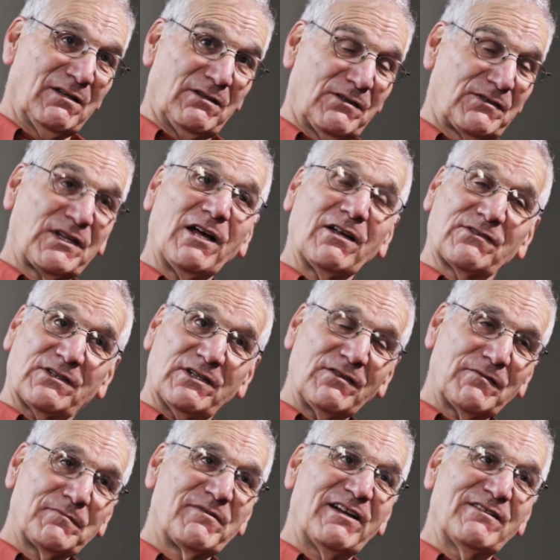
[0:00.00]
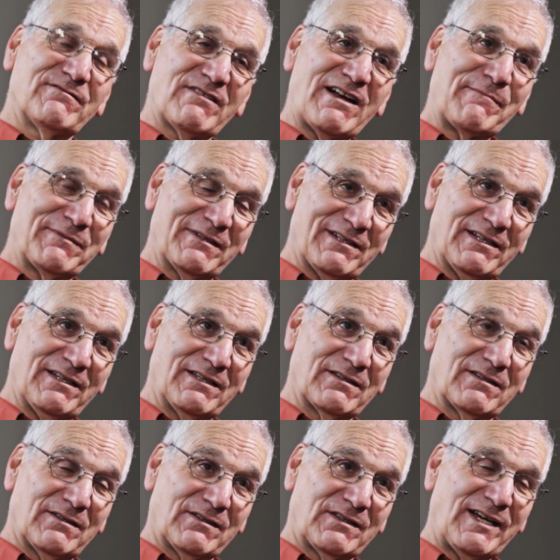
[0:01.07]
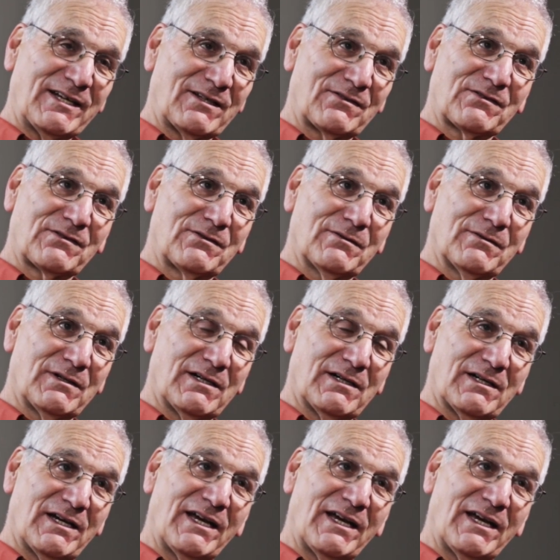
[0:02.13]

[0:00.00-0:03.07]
SARS did spread rapidly thanks to